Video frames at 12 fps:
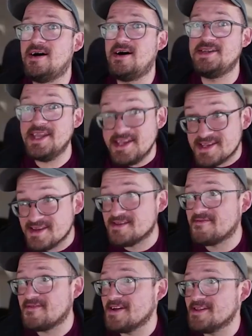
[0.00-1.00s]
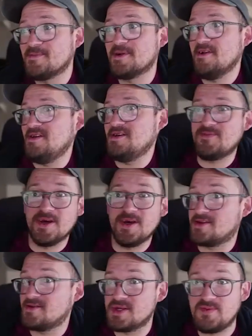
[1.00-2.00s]
a decent developer, you should be able
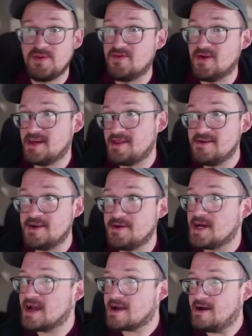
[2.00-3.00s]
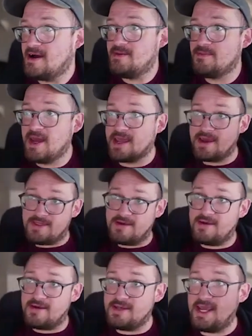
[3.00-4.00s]
to go to speedrunethereum.com and get the